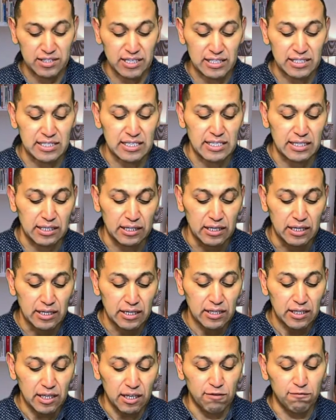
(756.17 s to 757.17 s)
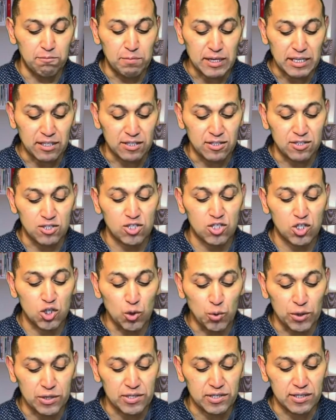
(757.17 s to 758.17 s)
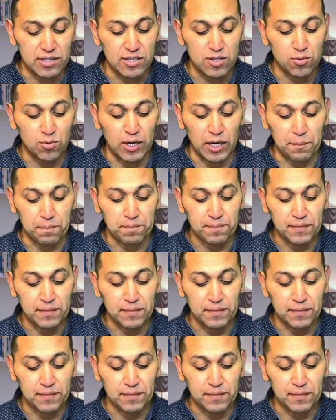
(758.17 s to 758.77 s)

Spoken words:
idea of being stewards in this way.